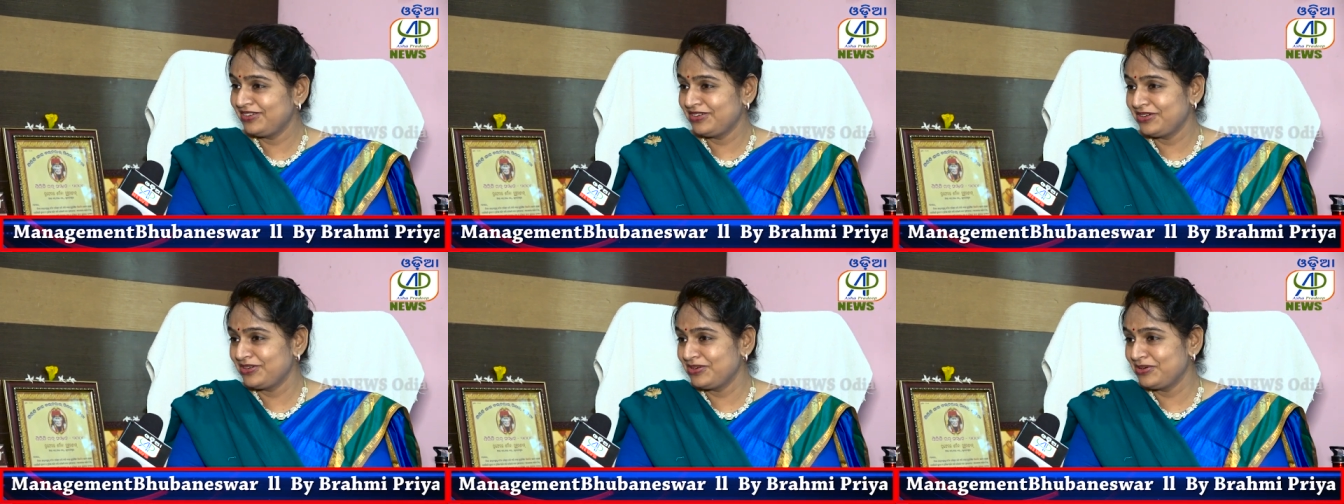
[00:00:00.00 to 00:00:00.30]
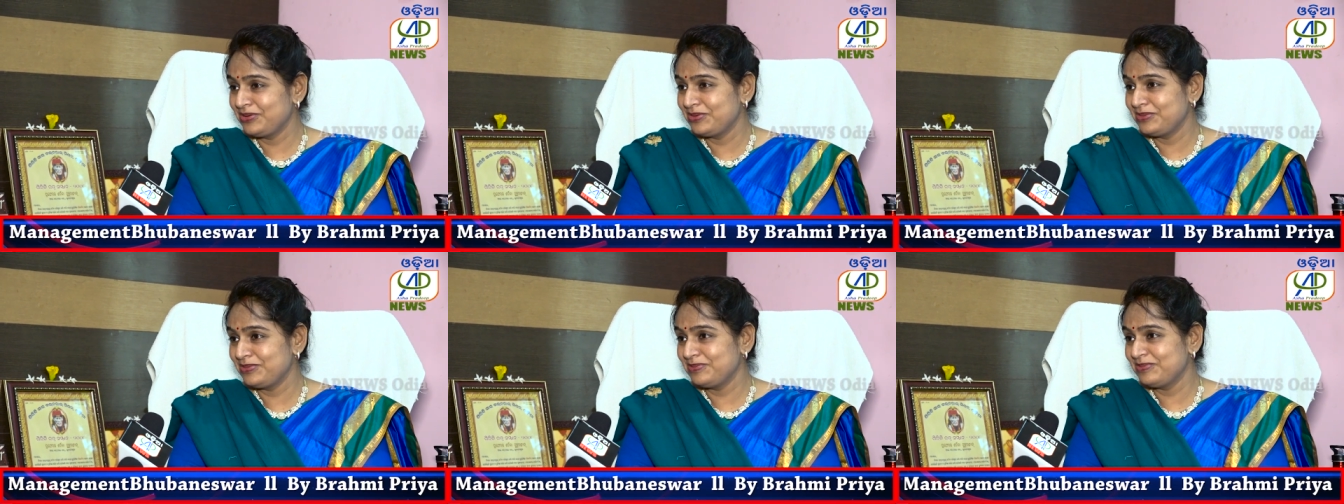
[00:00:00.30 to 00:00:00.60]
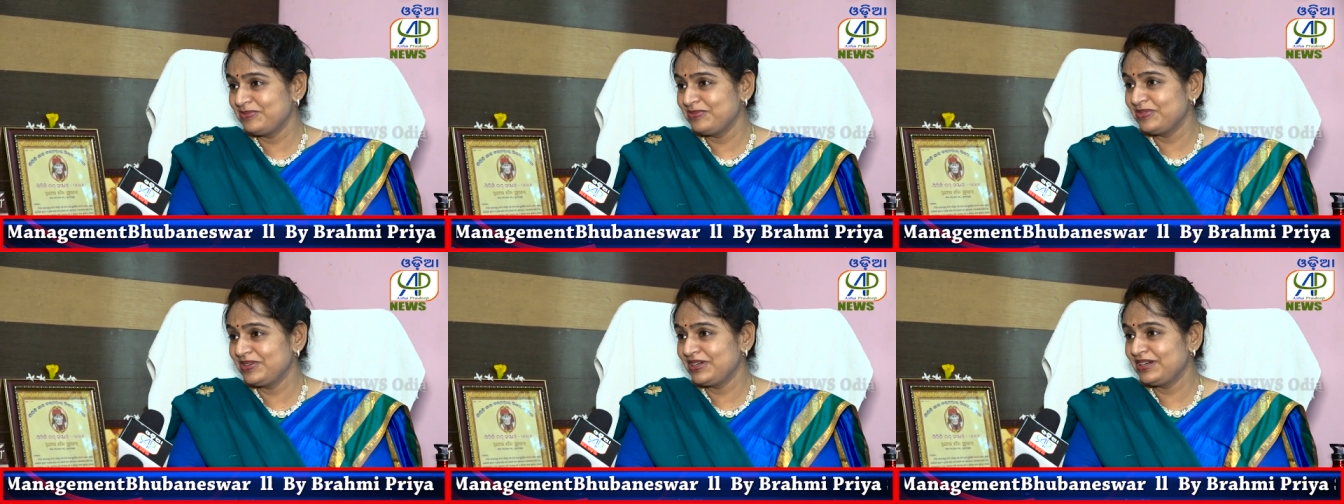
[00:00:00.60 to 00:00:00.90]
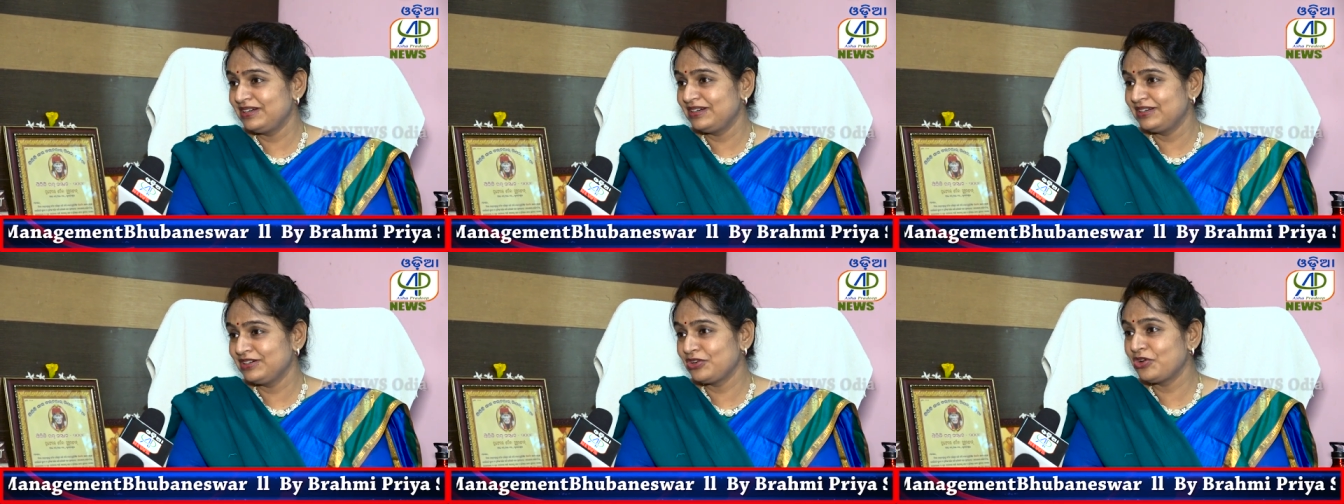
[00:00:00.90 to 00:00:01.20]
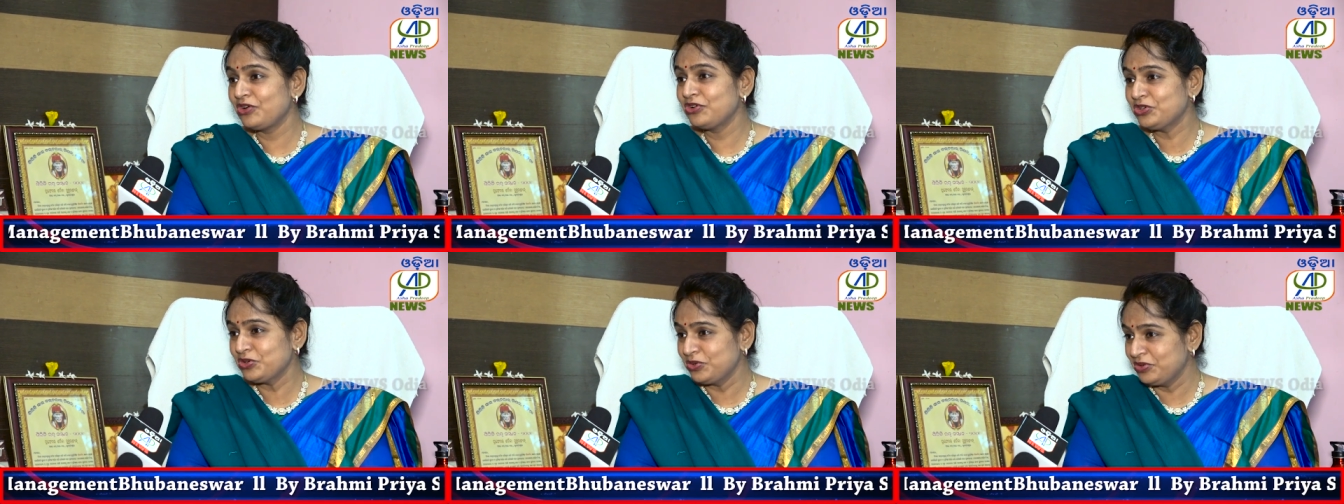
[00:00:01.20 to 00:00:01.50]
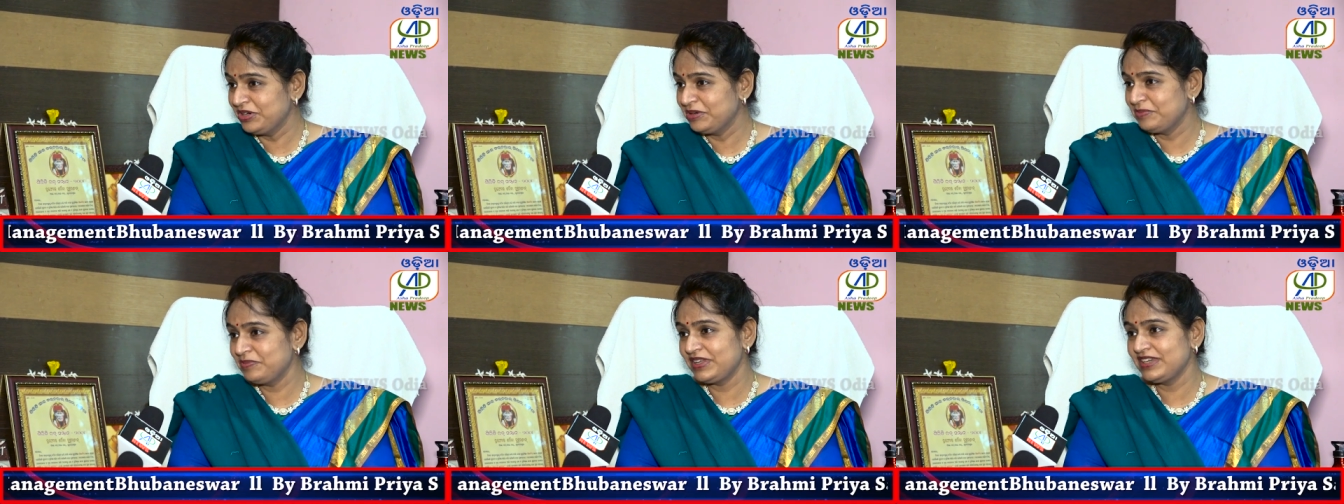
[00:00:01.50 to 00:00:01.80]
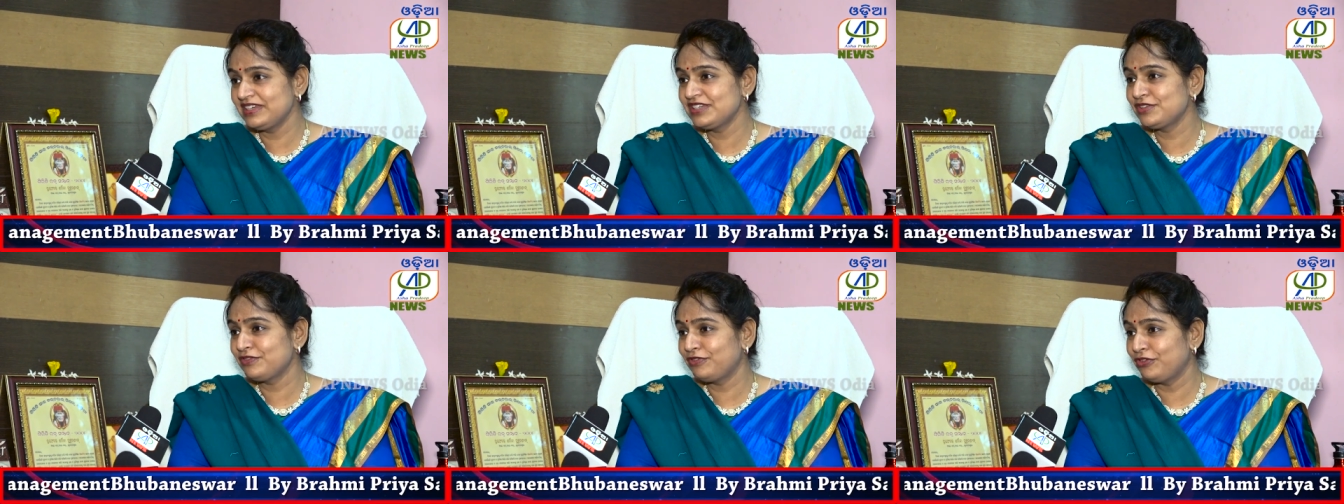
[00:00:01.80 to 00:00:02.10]
a
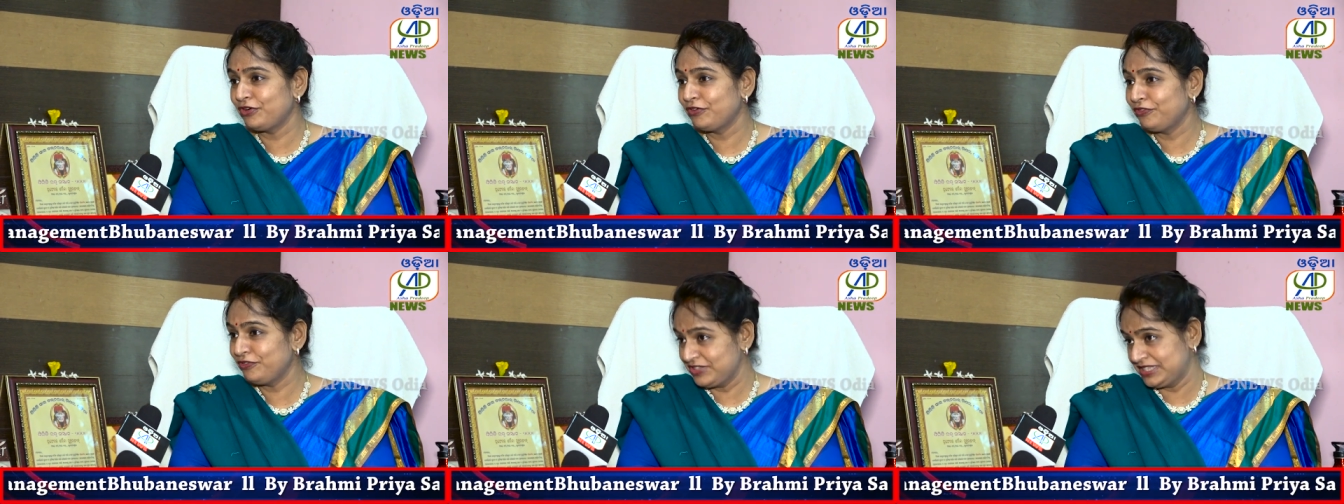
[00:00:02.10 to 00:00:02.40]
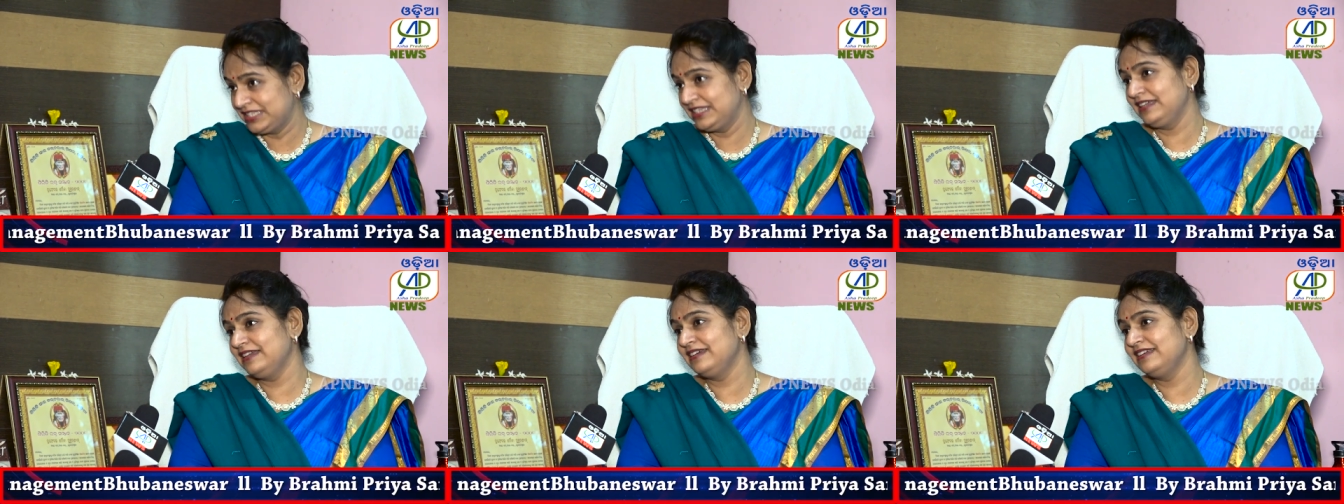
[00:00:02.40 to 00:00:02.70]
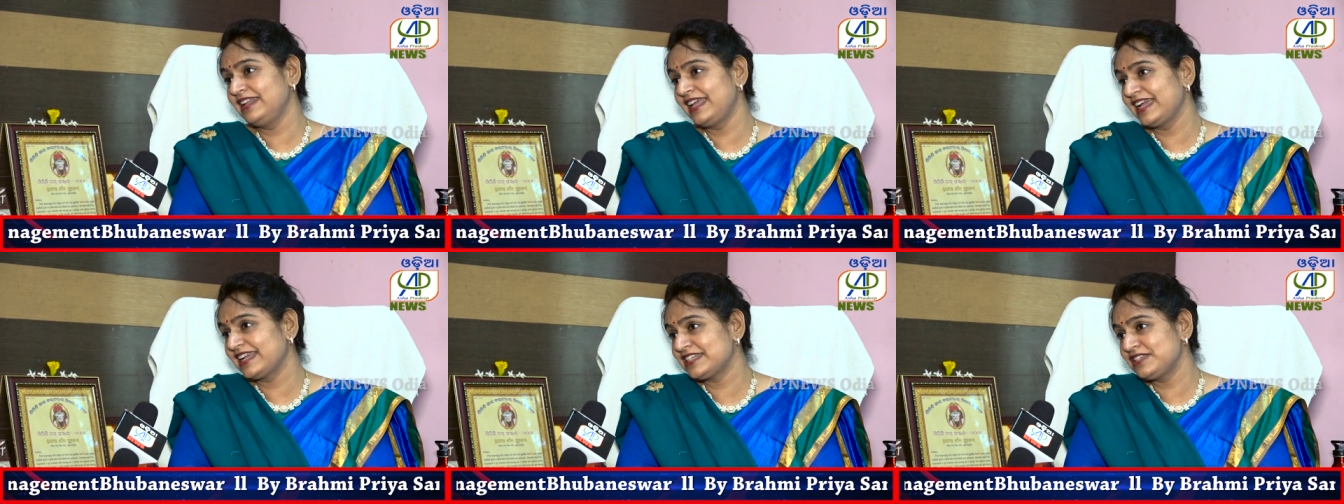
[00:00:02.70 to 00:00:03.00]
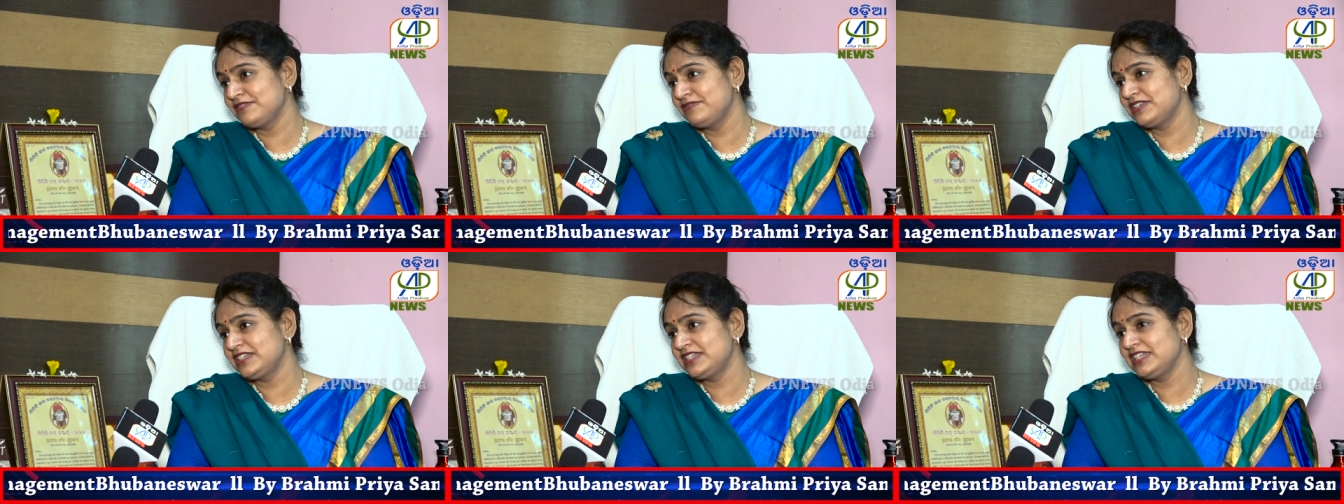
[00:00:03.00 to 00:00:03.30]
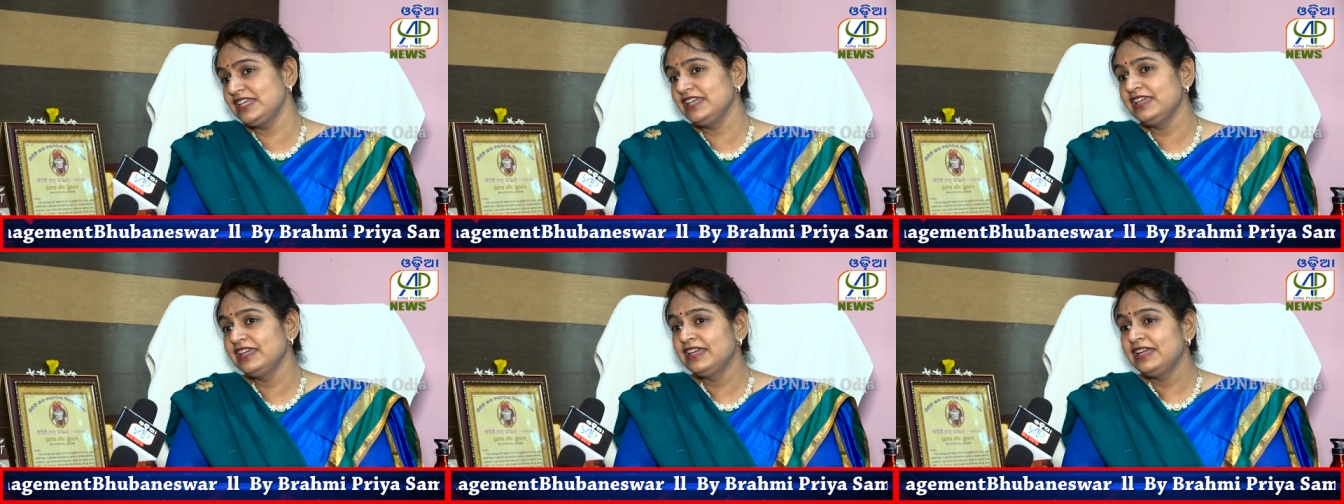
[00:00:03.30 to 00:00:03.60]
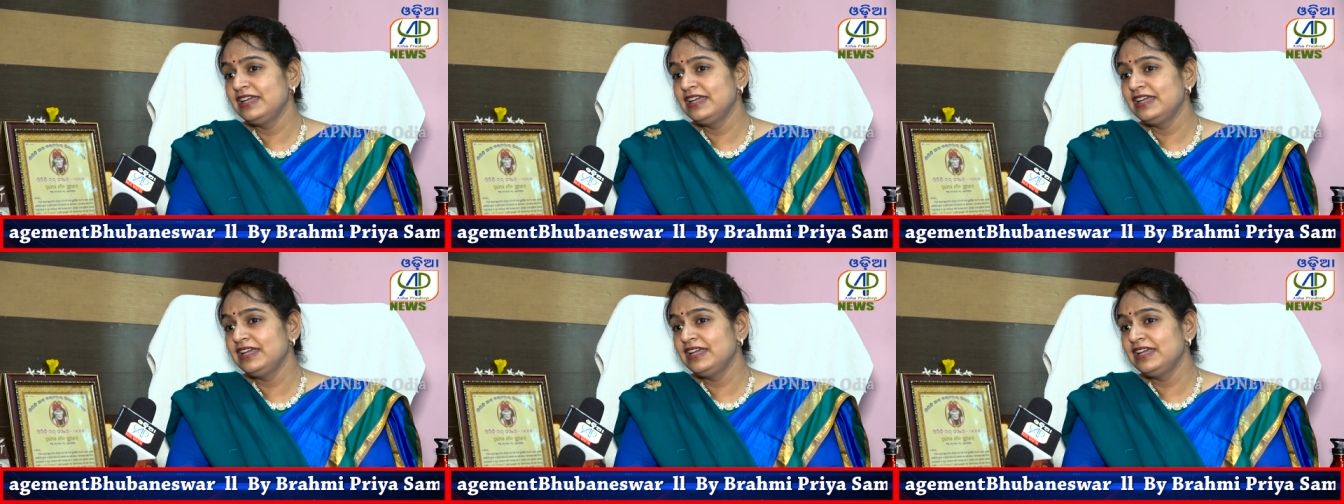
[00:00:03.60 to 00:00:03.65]
tournament for physical activity.